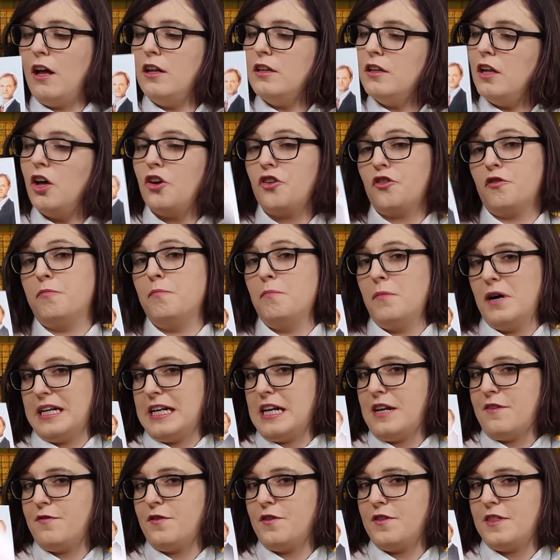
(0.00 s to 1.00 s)
a lot of
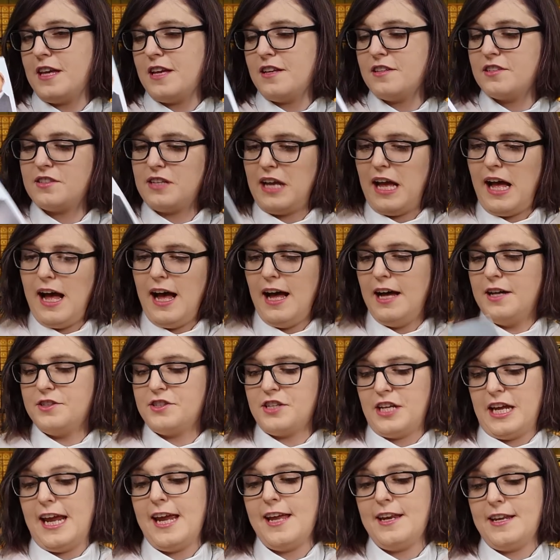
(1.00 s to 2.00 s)
money for this, and
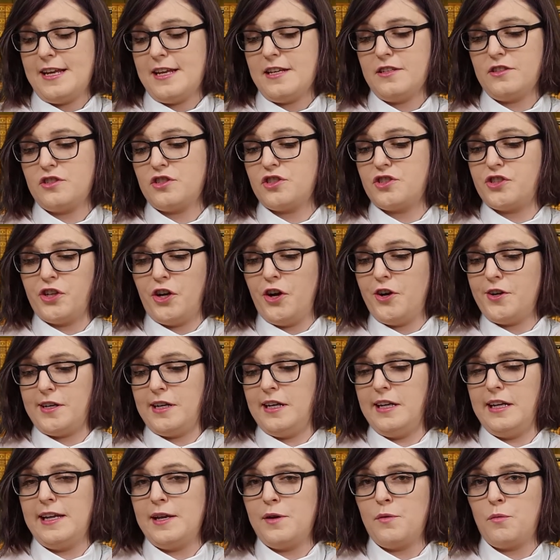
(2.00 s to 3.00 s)
it is
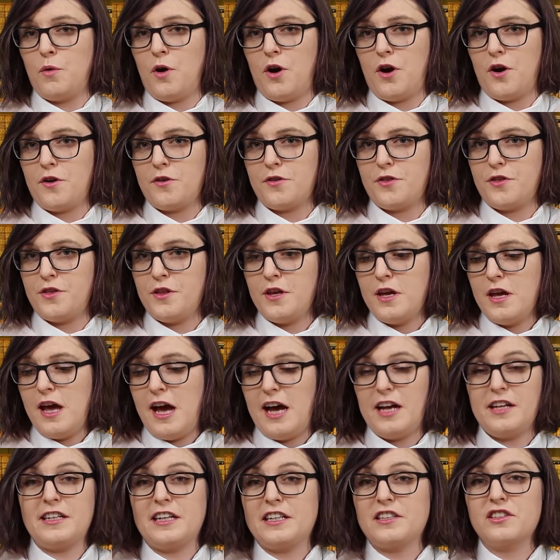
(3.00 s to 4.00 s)
certainly worth
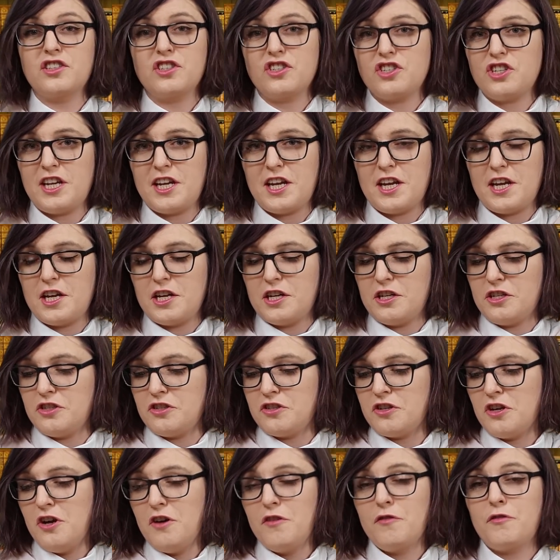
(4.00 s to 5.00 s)
an
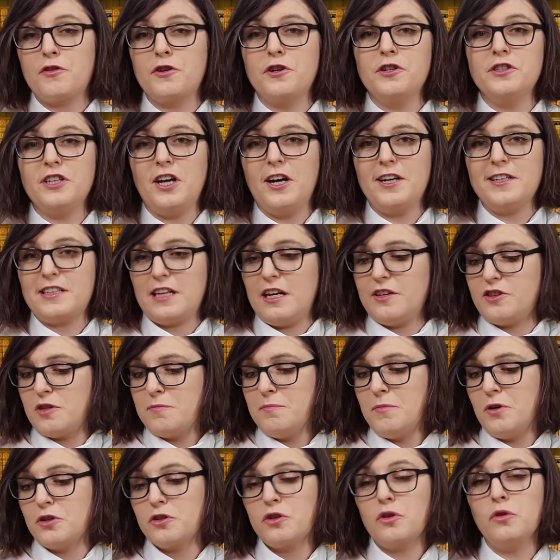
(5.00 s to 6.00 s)
exchange for a night at the
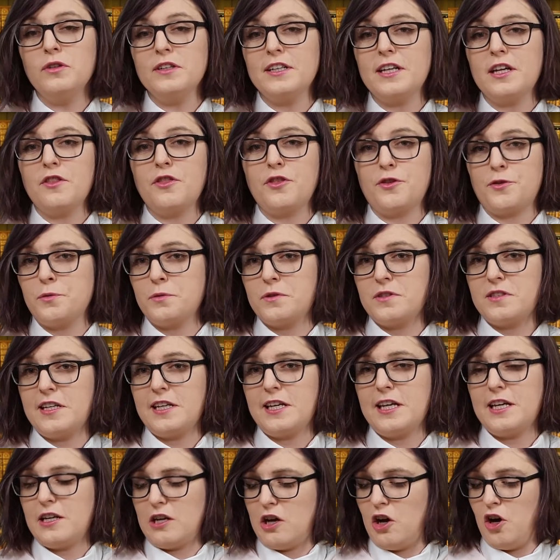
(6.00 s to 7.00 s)
Mongolian throat
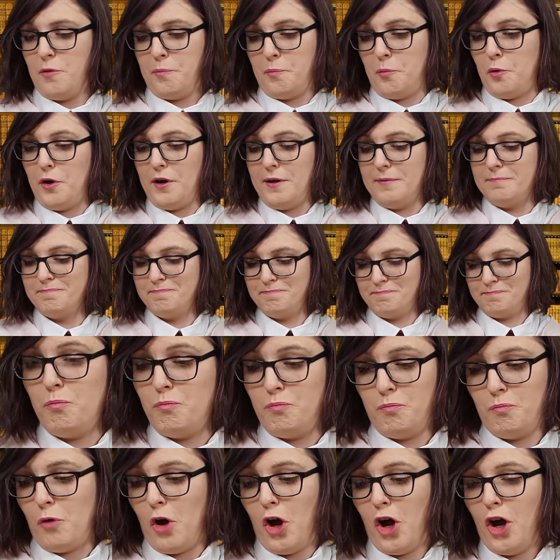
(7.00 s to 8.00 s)
singing opera.
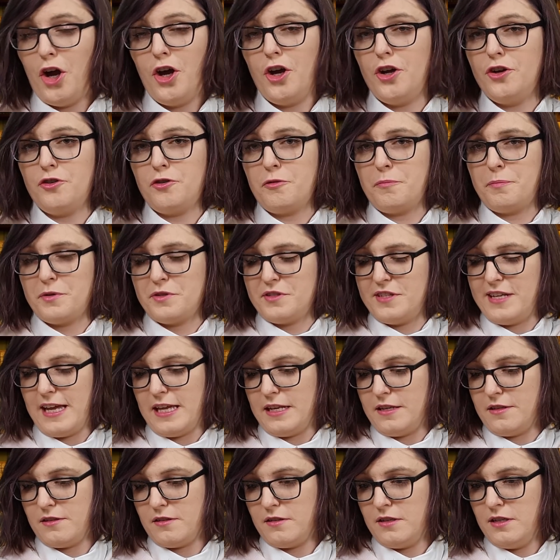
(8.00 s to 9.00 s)

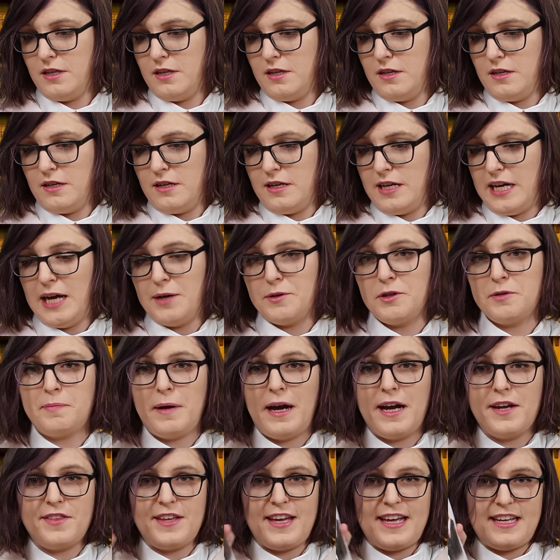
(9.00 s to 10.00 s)
100%. I would
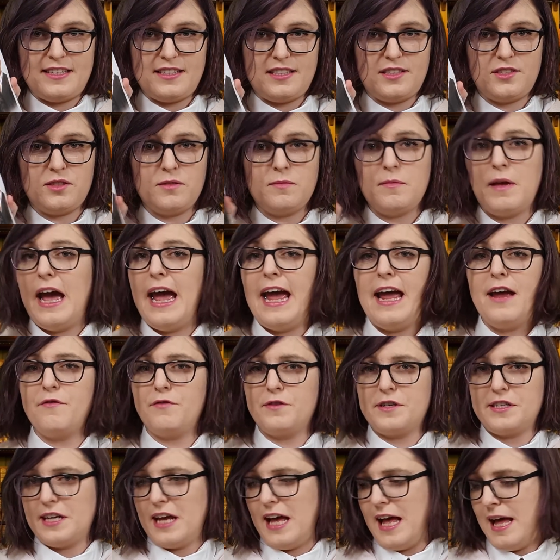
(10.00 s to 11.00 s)
buy this
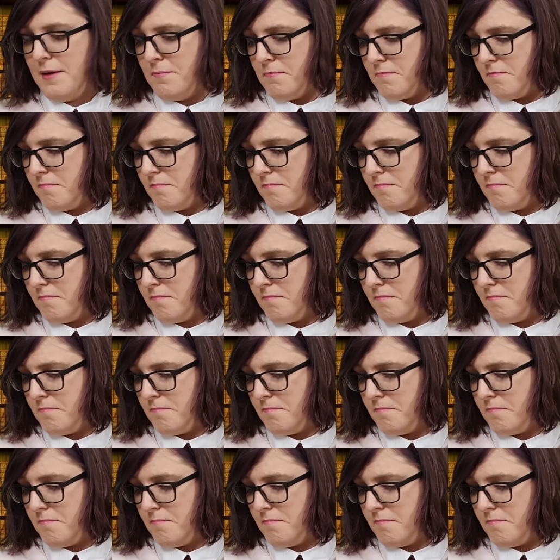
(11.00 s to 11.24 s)
every time.